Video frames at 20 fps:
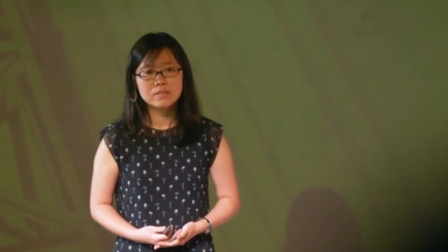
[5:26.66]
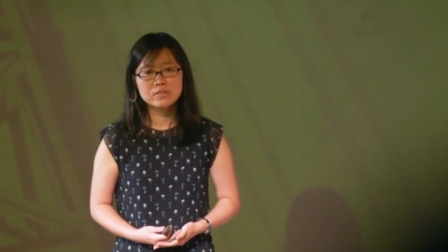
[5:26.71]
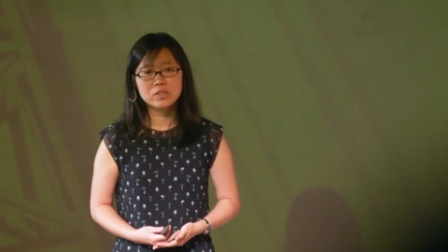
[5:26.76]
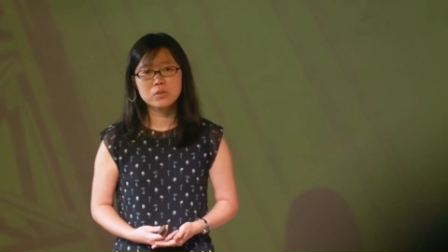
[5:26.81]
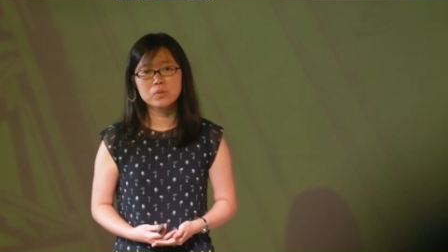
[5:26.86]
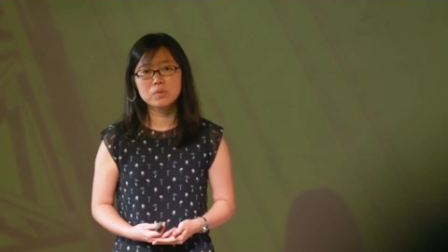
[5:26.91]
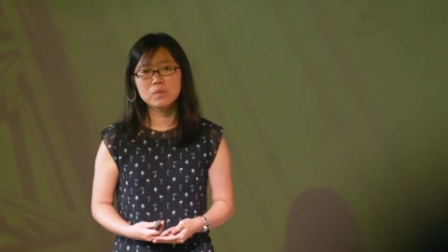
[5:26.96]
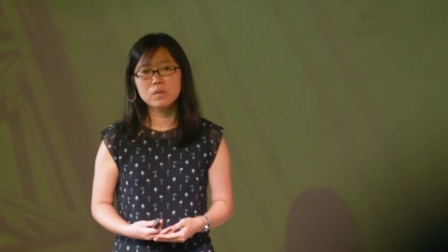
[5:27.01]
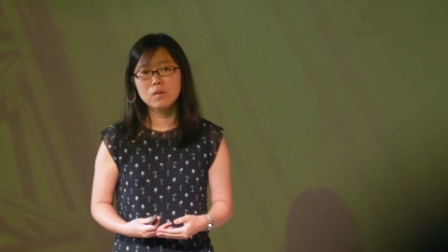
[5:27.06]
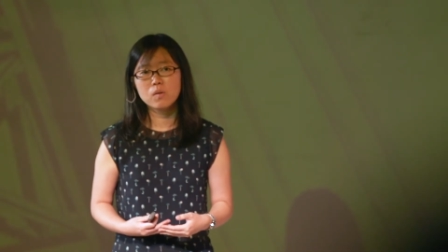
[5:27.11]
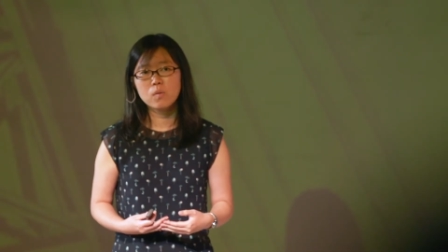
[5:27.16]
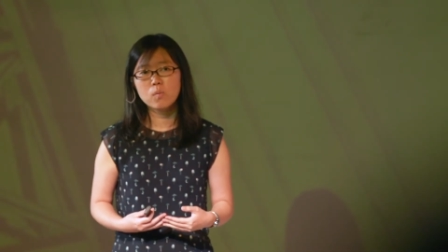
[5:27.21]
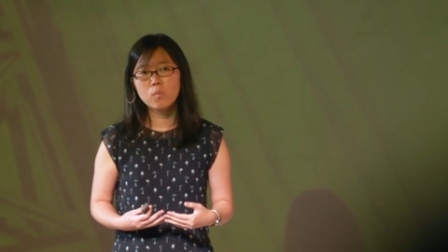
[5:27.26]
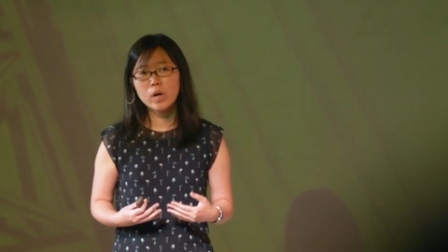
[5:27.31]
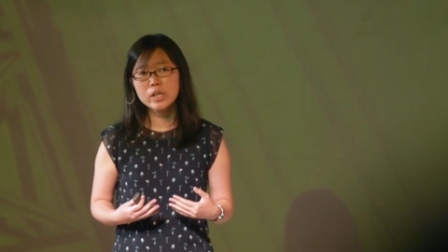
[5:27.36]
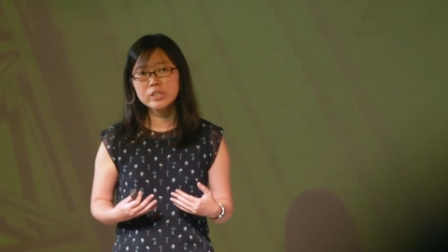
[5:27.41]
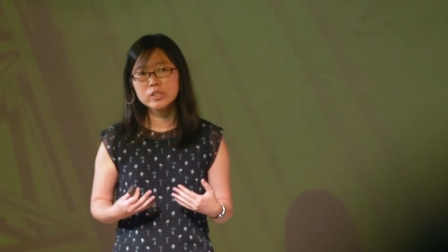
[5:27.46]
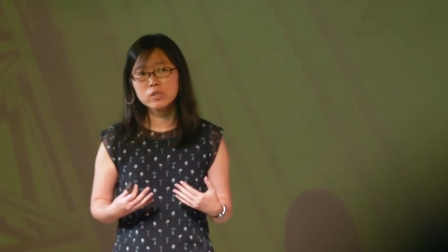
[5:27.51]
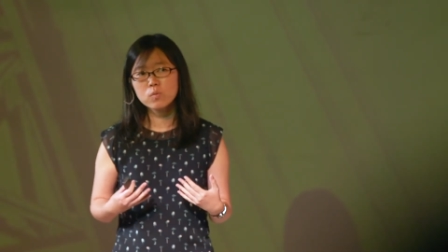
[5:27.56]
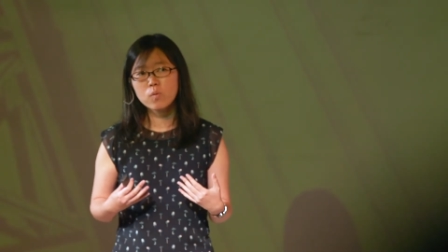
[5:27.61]
so
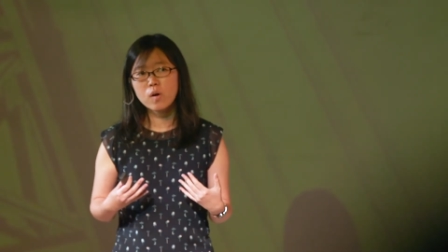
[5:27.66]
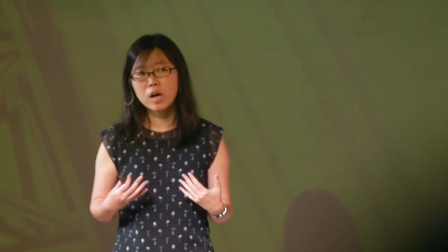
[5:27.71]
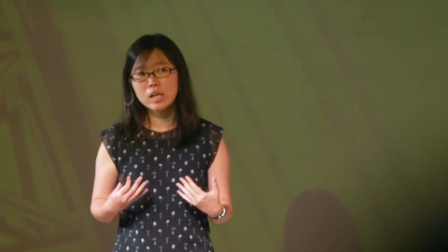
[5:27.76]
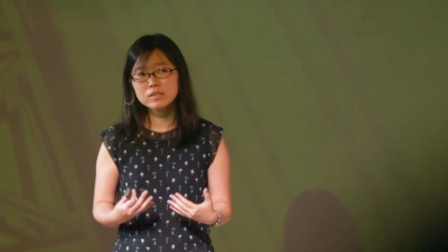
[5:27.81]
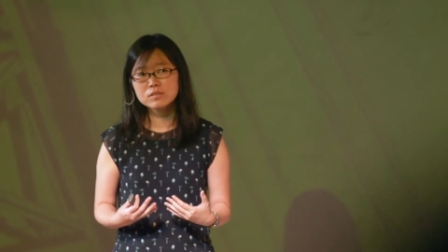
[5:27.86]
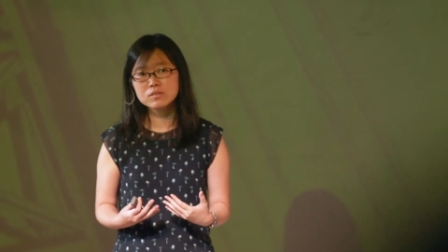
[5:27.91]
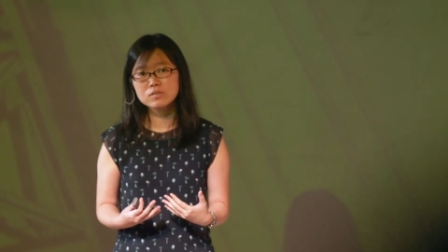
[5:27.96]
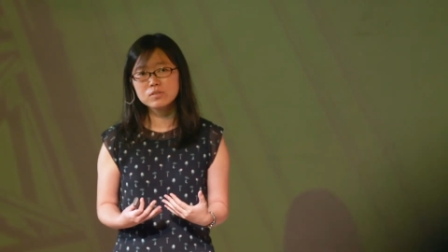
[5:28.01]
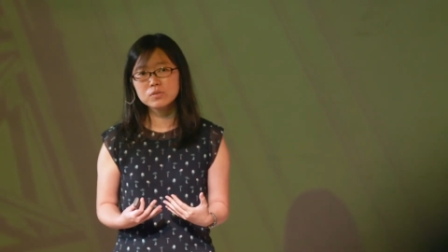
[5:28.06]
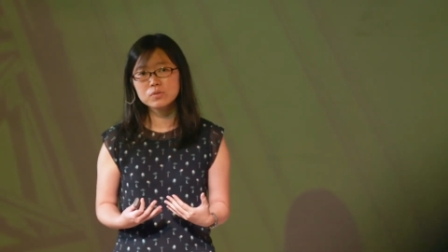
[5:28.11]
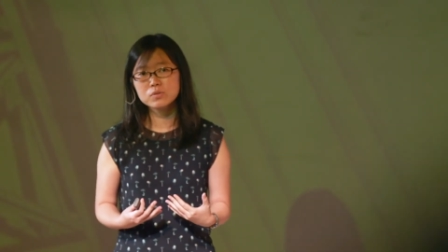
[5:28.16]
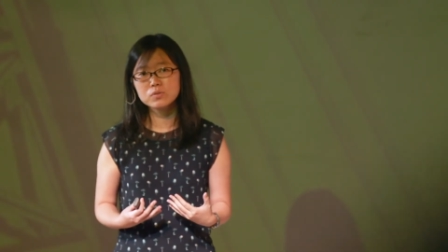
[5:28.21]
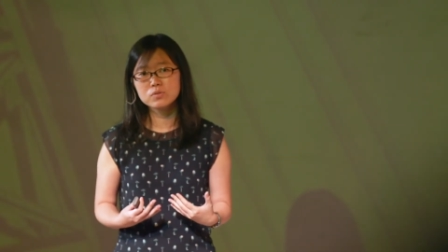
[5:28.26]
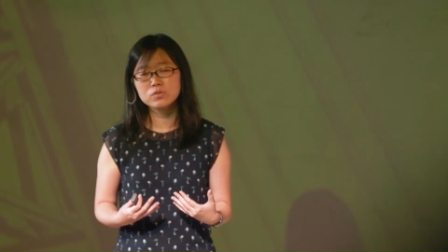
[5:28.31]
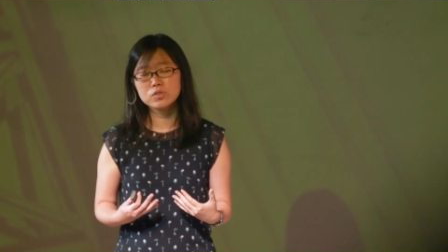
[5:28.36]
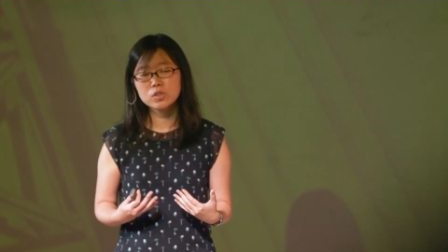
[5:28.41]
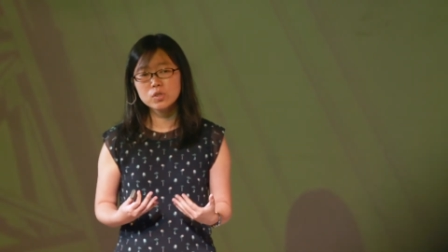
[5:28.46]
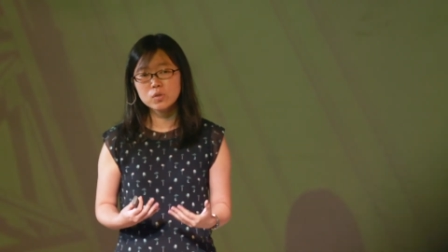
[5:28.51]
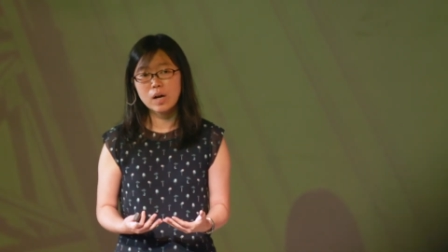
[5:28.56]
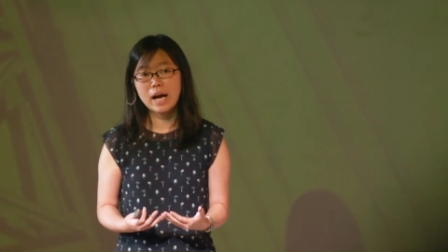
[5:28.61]
what you want to
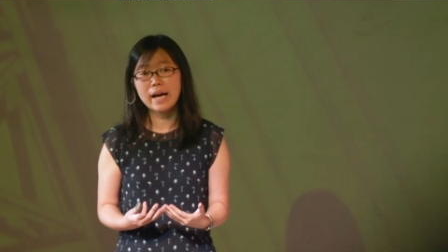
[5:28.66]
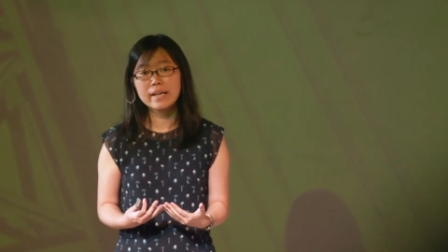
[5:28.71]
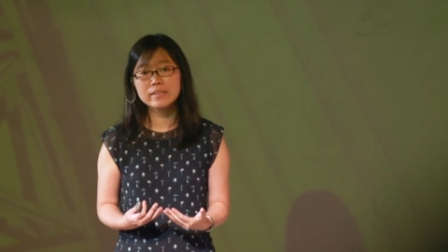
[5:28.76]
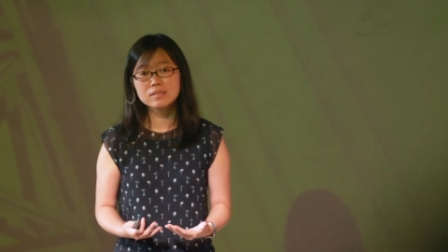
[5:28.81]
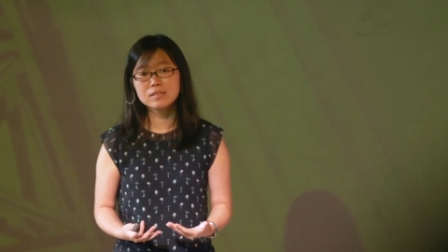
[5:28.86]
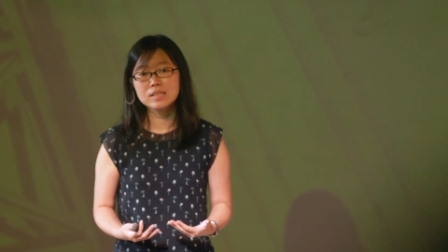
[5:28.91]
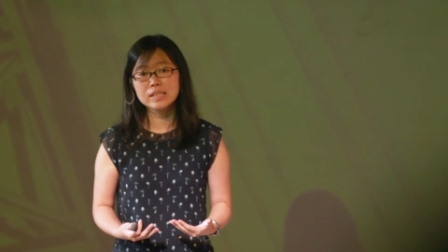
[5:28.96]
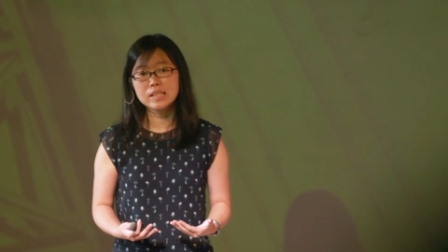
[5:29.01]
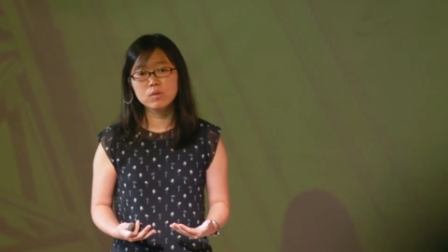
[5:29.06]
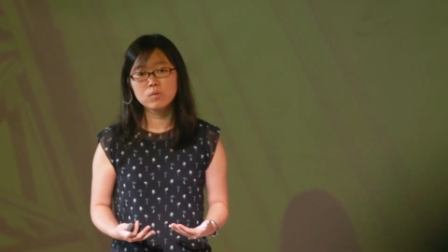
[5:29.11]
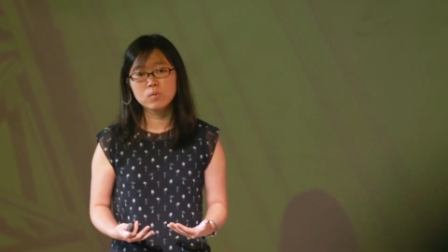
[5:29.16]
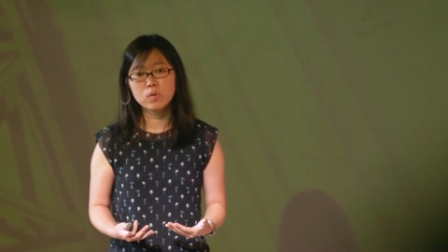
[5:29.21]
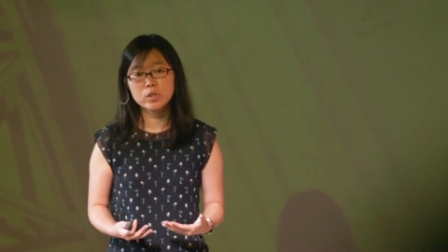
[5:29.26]
do, ideally,